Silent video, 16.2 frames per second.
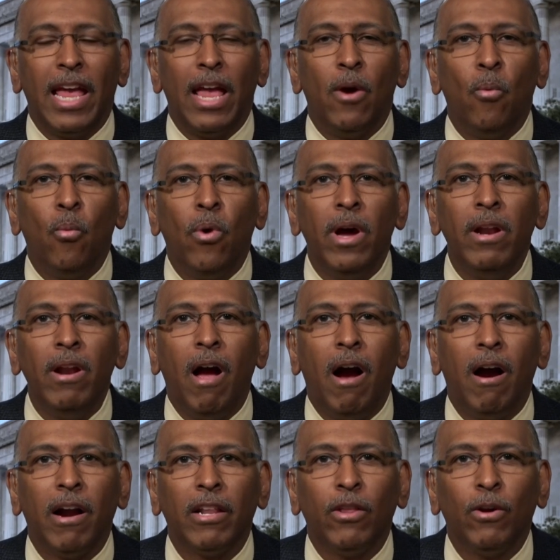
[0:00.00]
and what
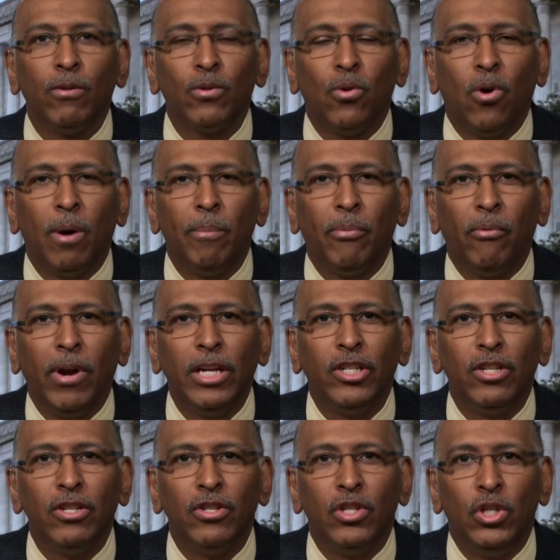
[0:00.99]
are those
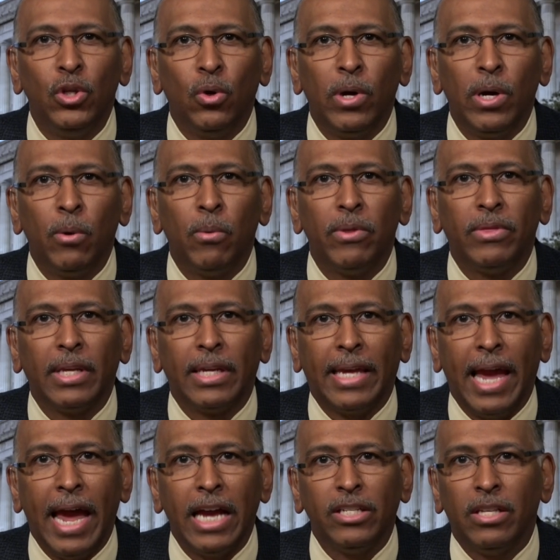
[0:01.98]
corporations doing with the
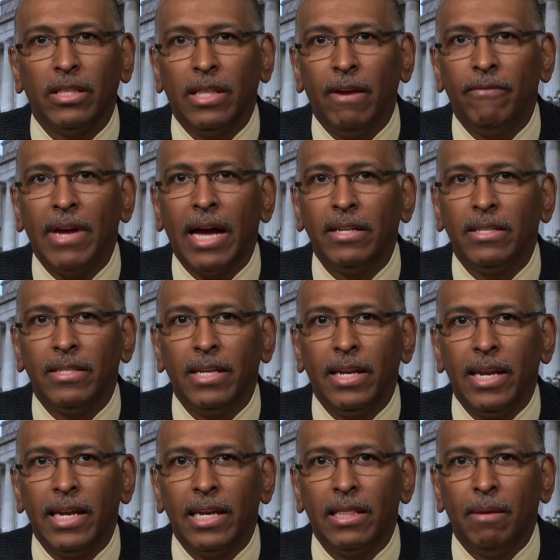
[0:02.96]
cash that they've got
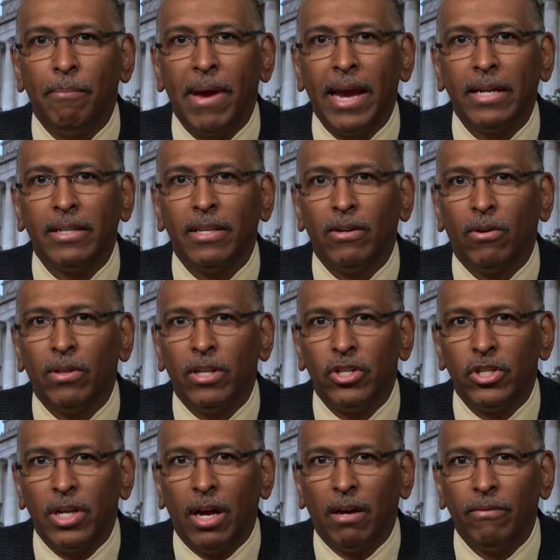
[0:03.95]
sitting in the banks and on
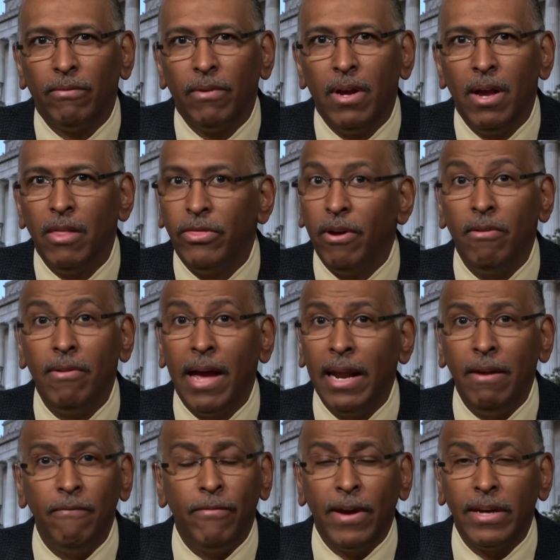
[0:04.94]
the shelf? They're
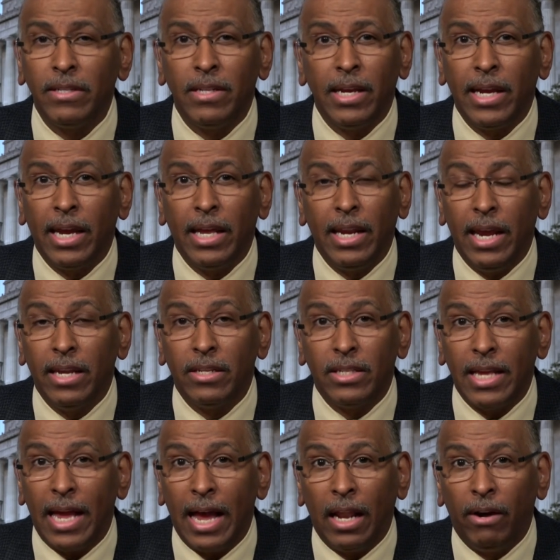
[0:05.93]
not investing it in
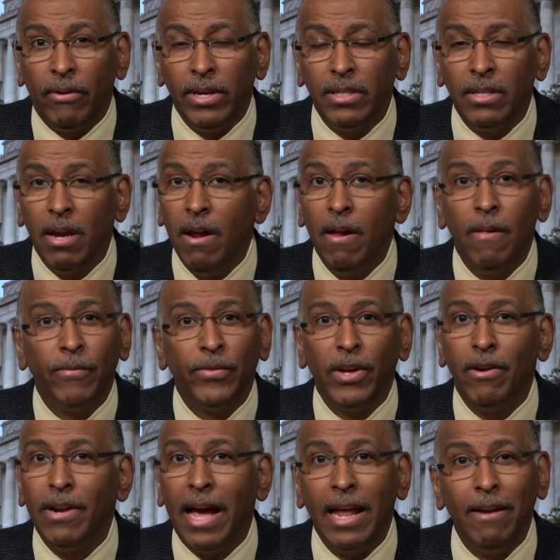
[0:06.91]
salaries.
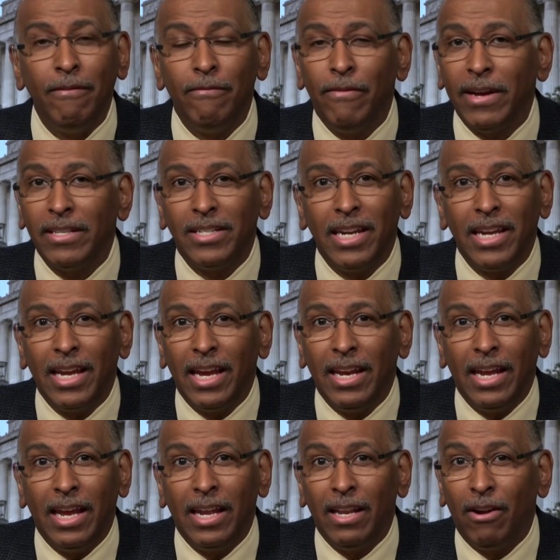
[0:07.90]
They're not investing it
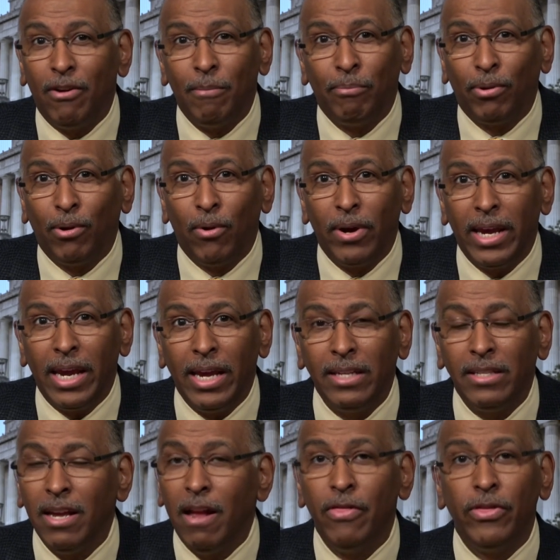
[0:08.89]
in their
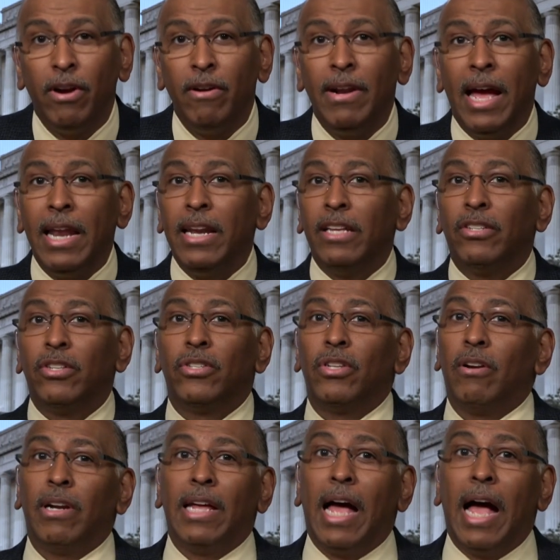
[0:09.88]
employees. They're not
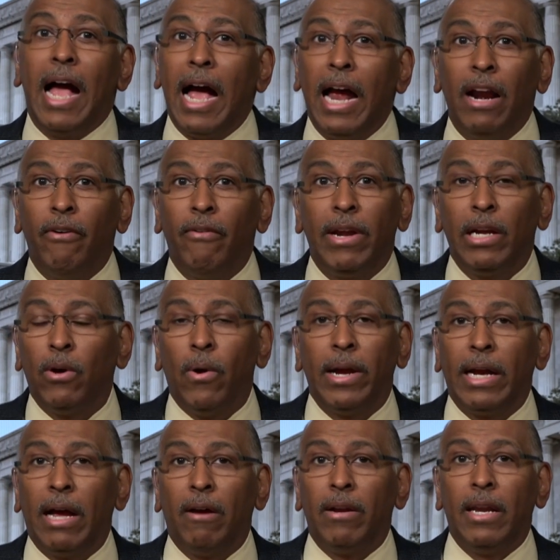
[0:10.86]
necessarily hiring,
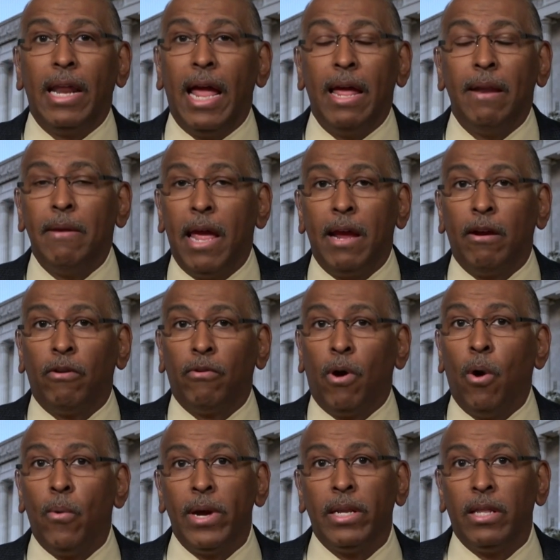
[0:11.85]
going out and, and
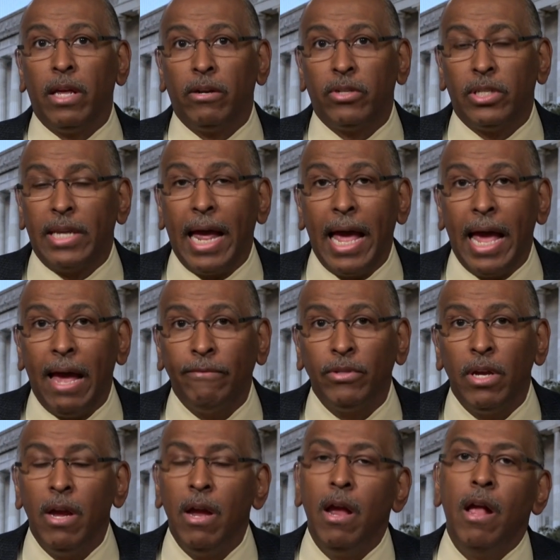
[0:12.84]
growing their staffs.
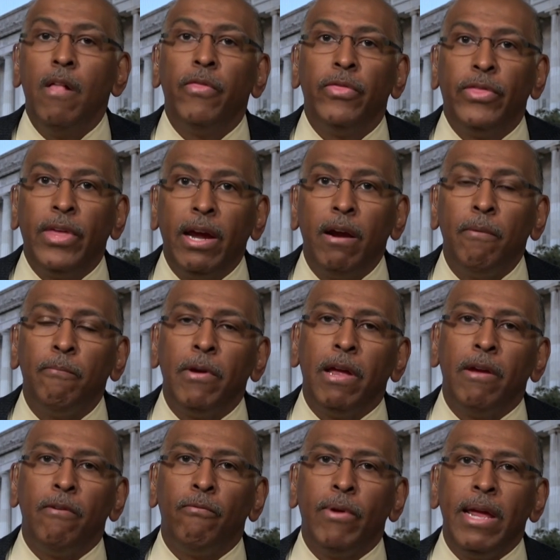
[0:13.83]
They're
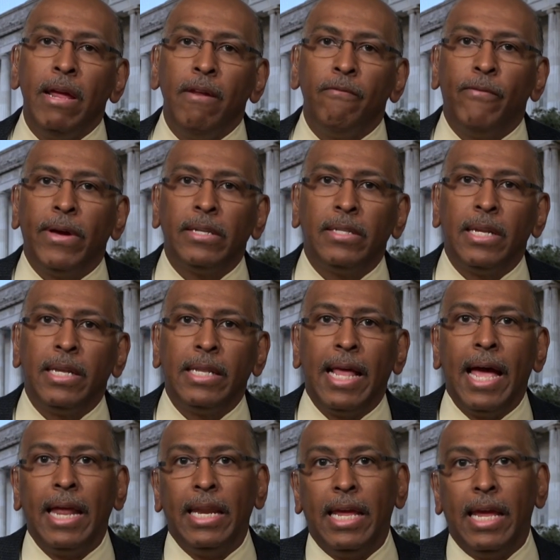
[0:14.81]
reinvesting
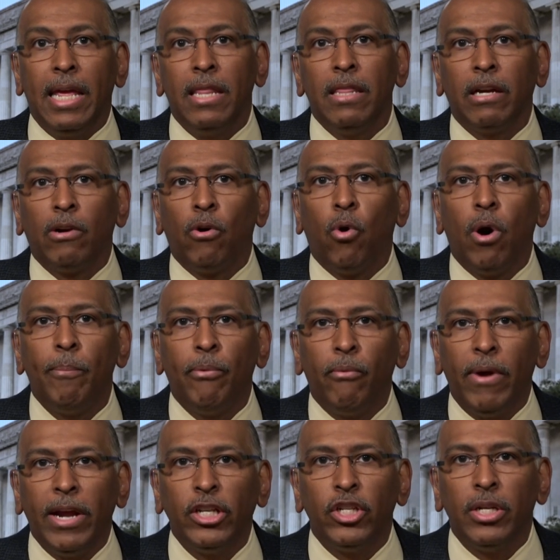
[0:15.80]
that in the
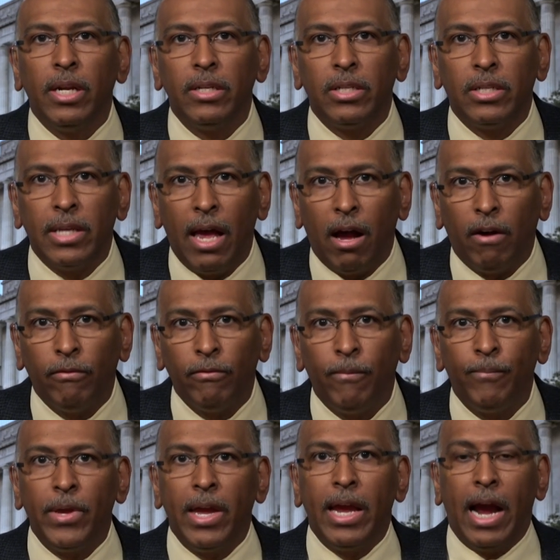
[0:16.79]
corporation itself,
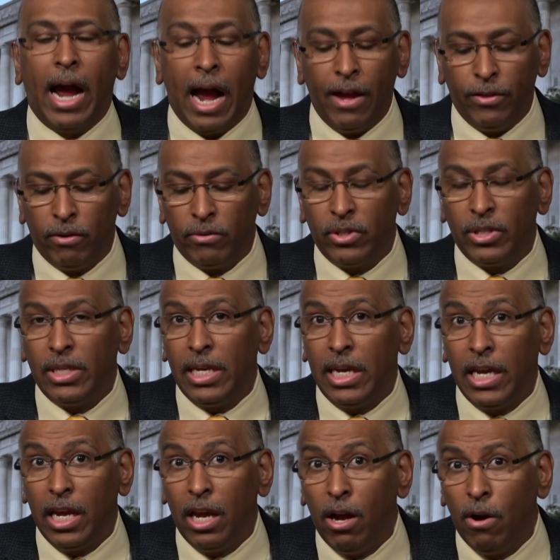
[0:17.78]
either
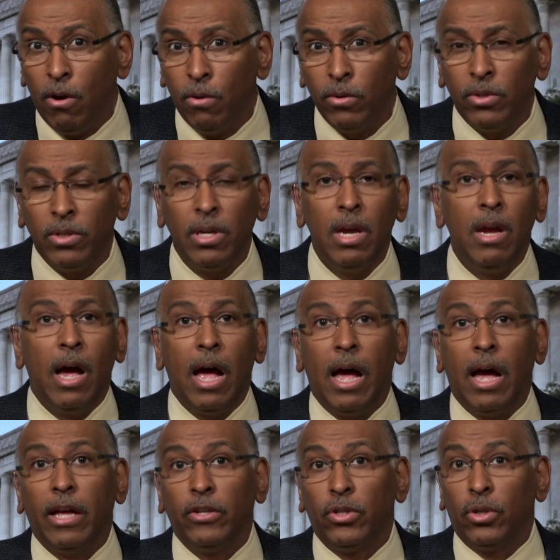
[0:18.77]
C E Os,
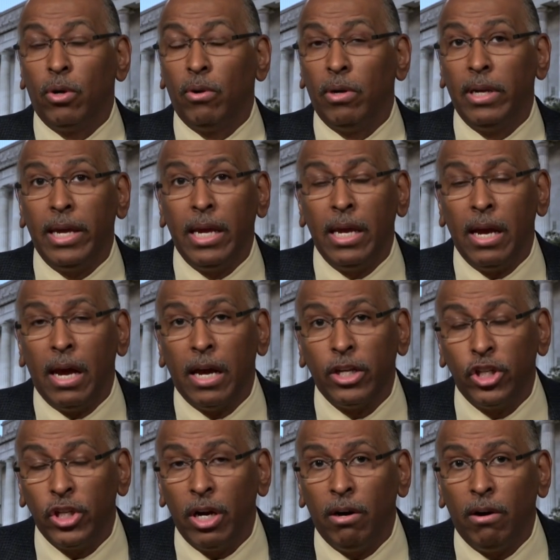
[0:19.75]
uh, certainly uh,
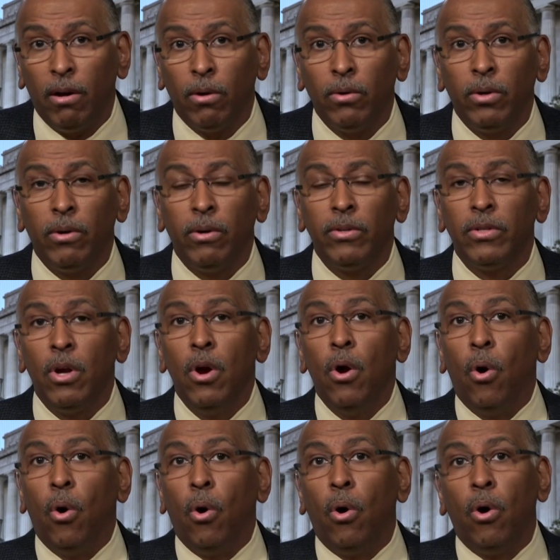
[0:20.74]
shareholders,
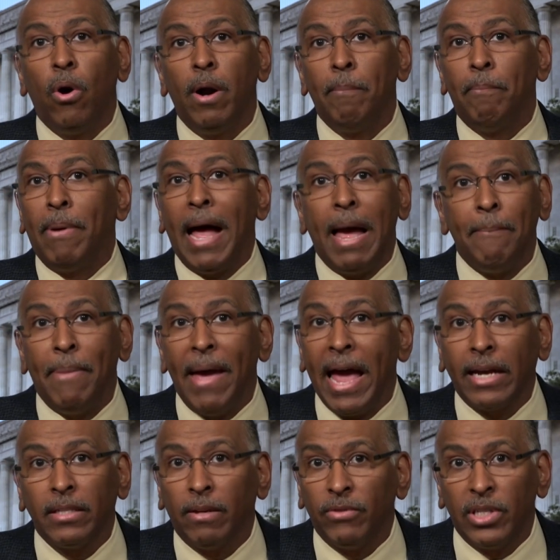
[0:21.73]
or
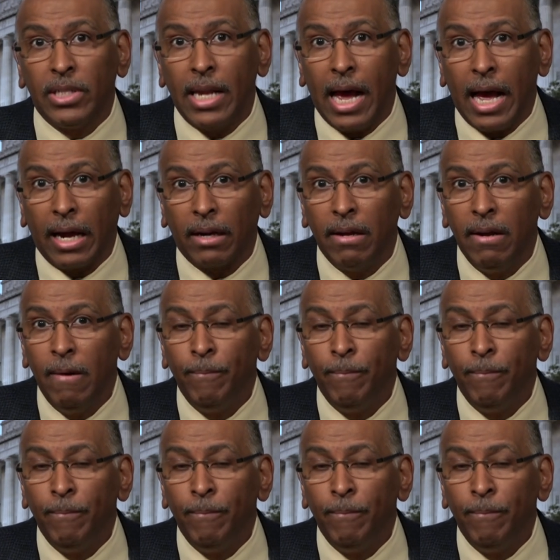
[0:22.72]
buybacks of stock.